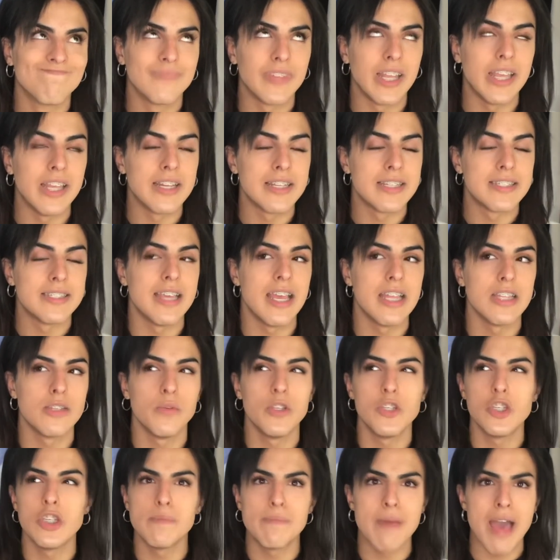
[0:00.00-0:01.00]
in a sense,
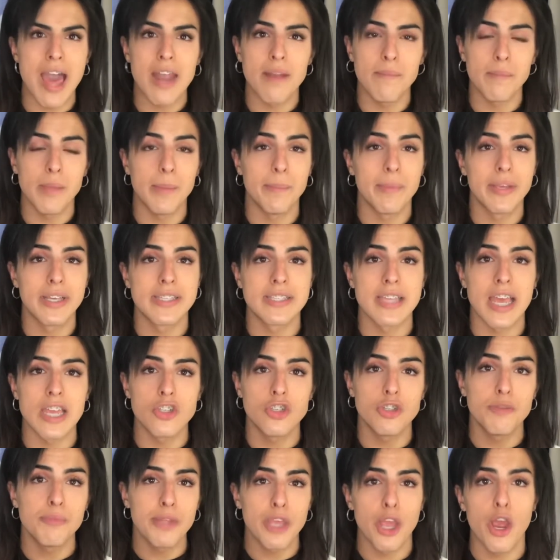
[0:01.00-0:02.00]
which is bad of me, because I
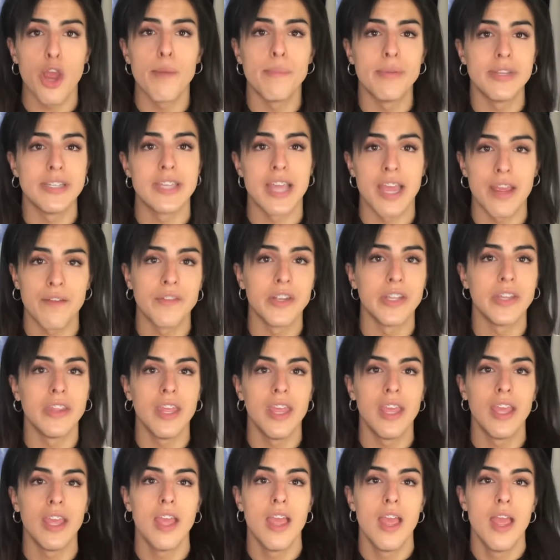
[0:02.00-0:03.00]
should be open to
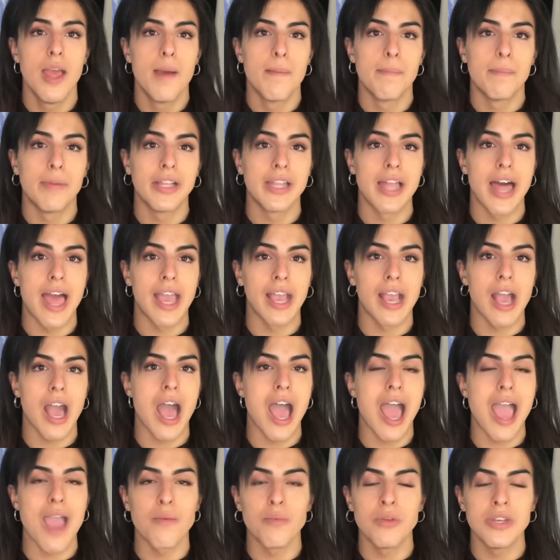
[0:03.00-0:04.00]
everything, but, like,
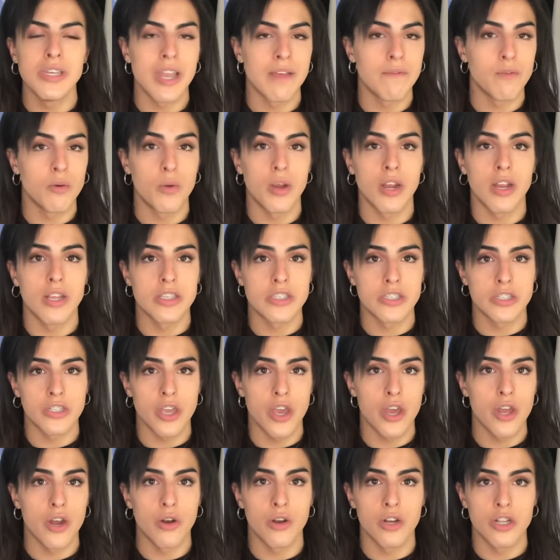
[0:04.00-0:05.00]
I would never wear a
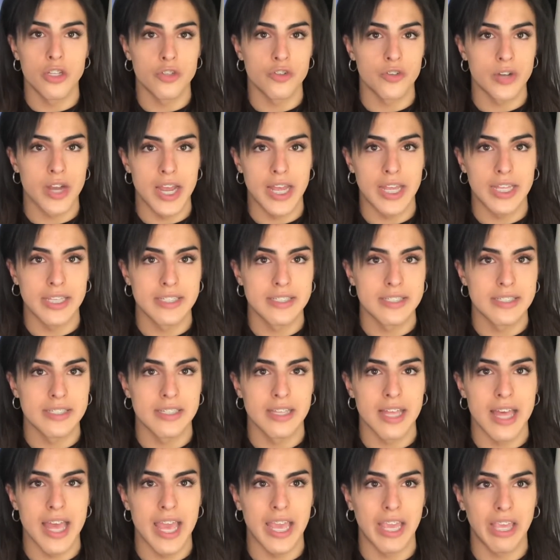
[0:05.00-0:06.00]
skirt or a dress,
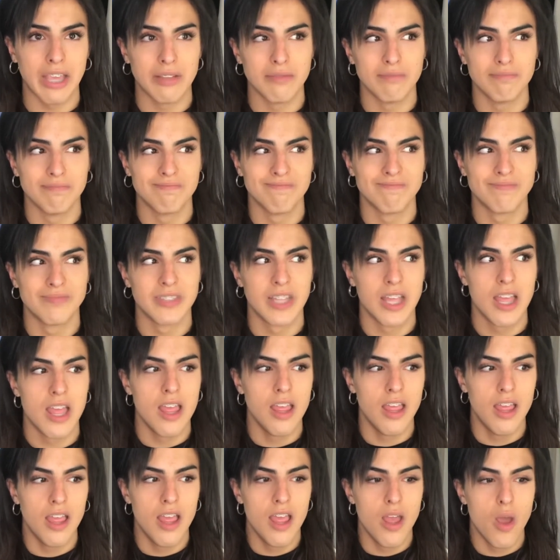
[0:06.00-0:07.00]
like,
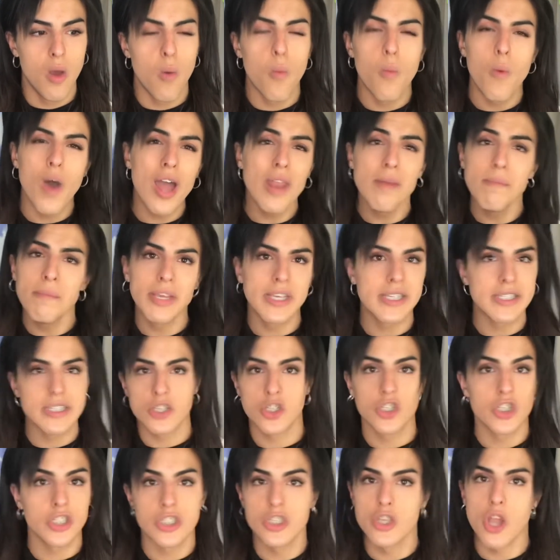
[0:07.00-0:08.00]
one, because
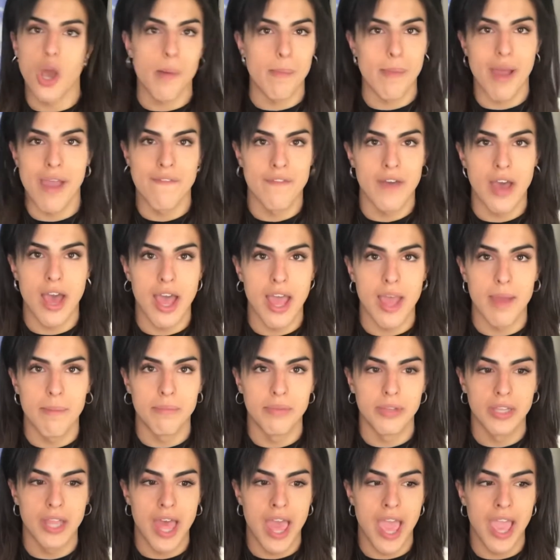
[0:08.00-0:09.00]
it's just not my vibe.
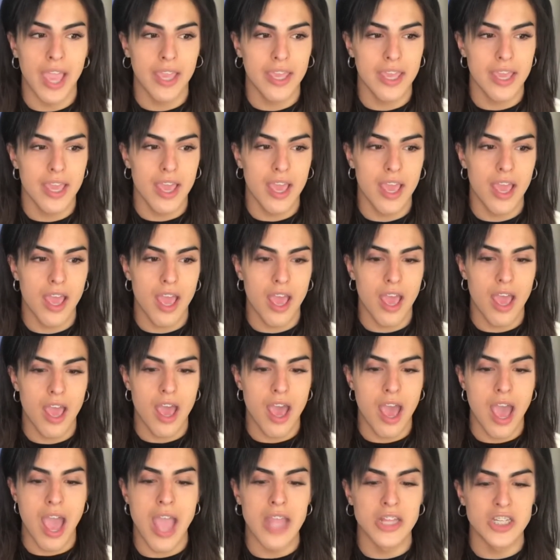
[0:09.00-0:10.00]
Like,
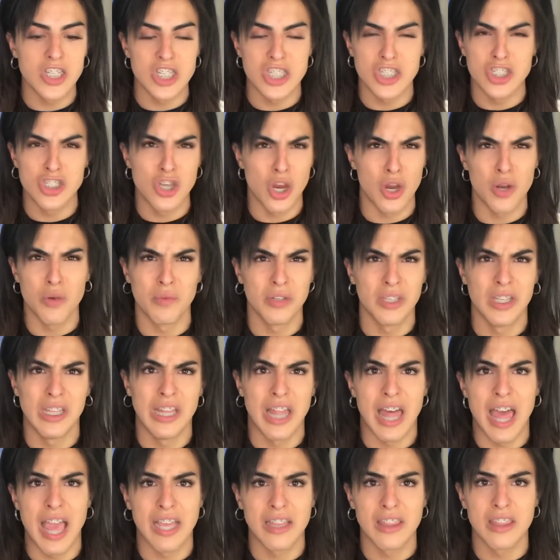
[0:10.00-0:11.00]
I just don't really
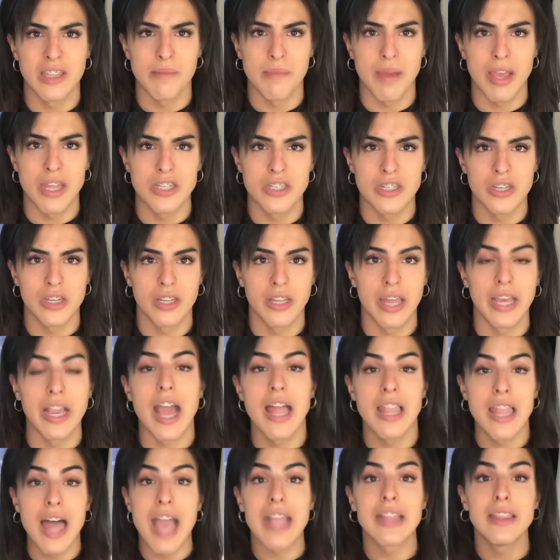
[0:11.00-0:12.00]
like them. I
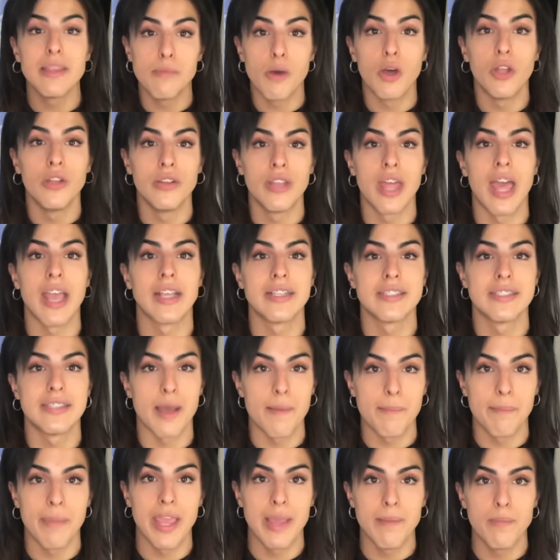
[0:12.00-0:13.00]
like them on, like,
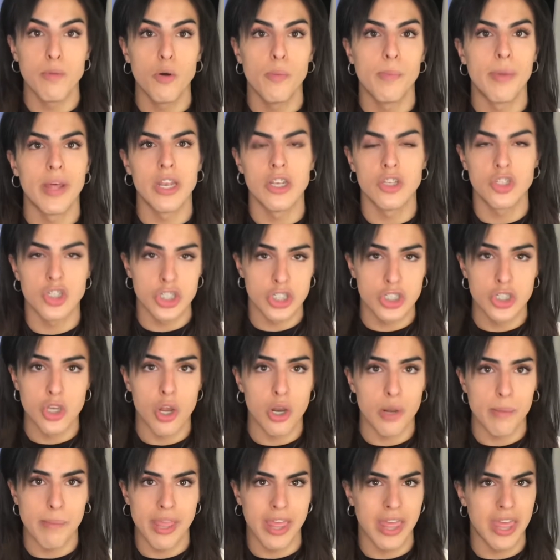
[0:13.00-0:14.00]
some people, but just not
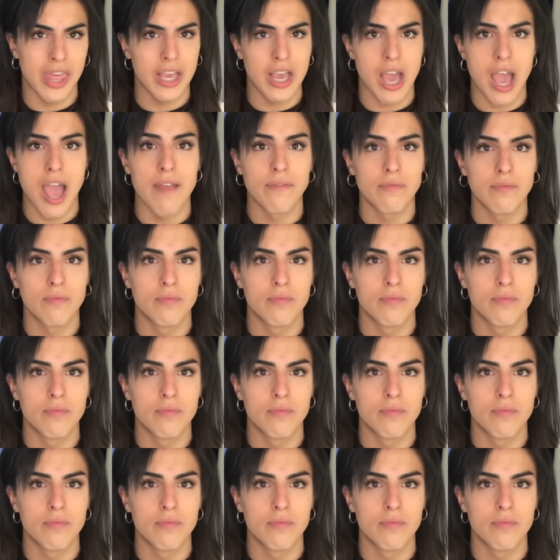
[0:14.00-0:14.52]
on me. Like, I